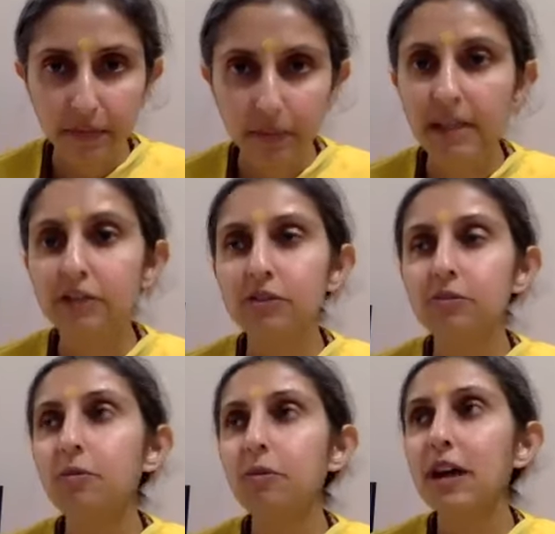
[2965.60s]
We can
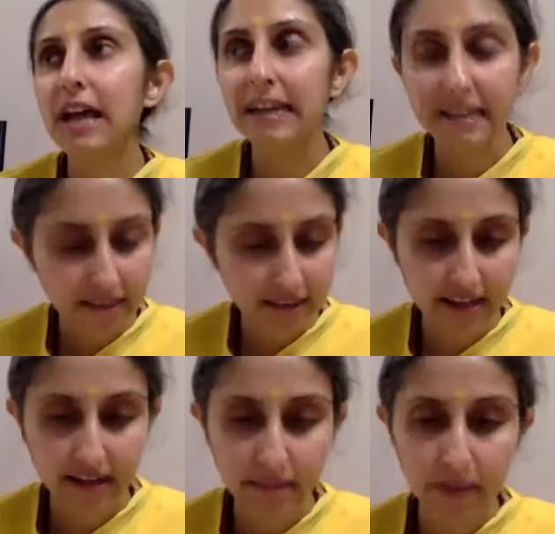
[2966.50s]
do
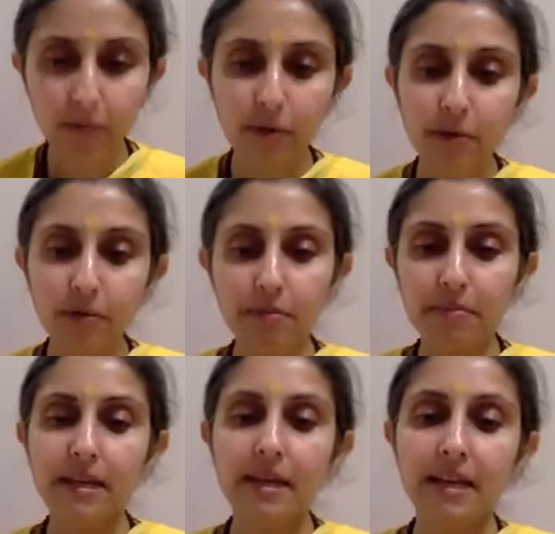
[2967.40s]
anything, but we will
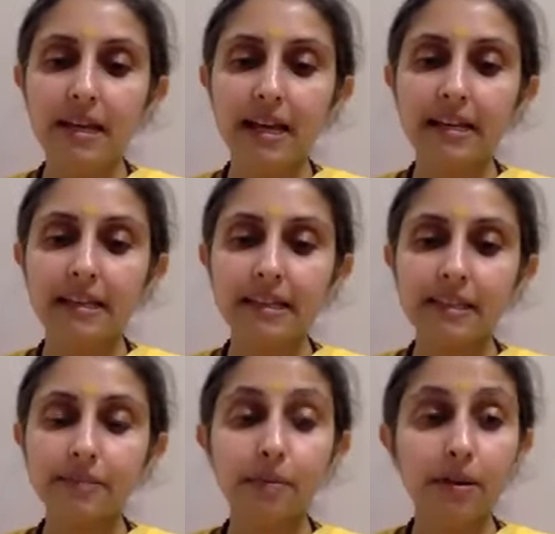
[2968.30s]
be like
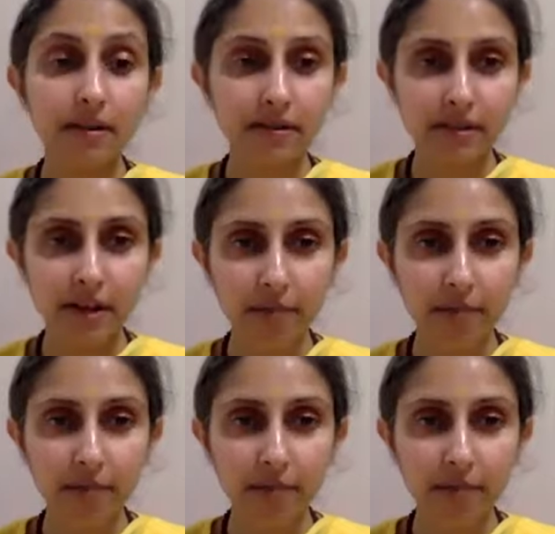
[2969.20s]
these birds.